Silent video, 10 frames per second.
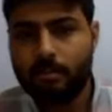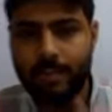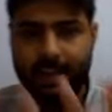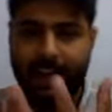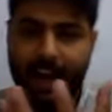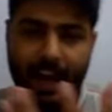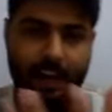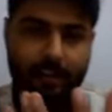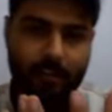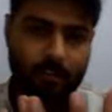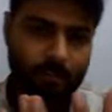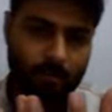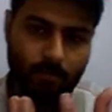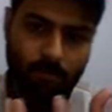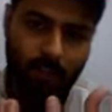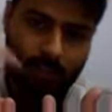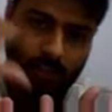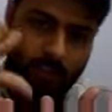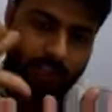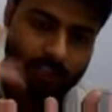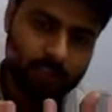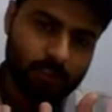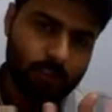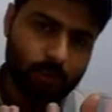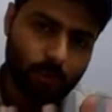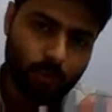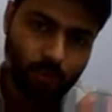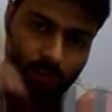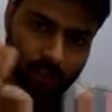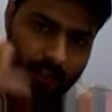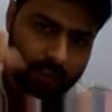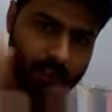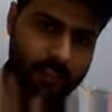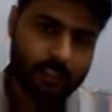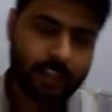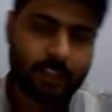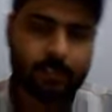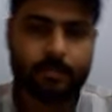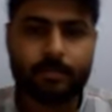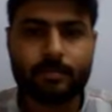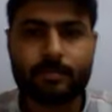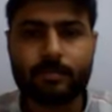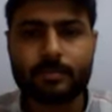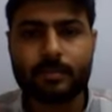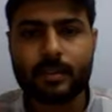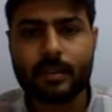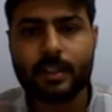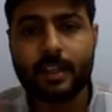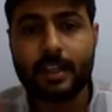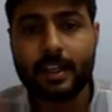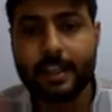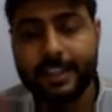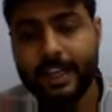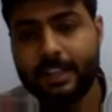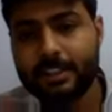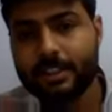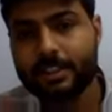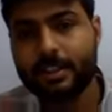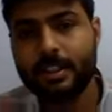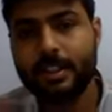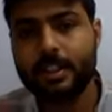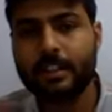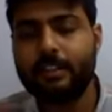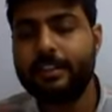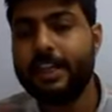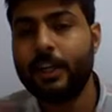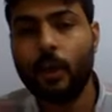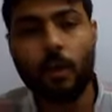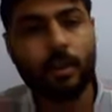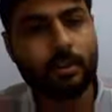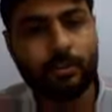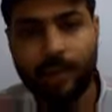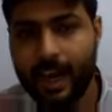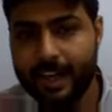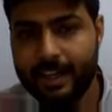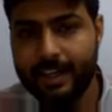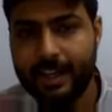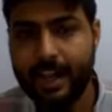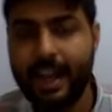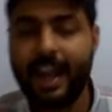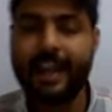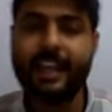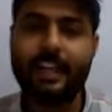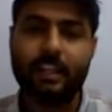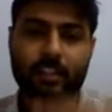We add one thing to another thing, yet we don't find any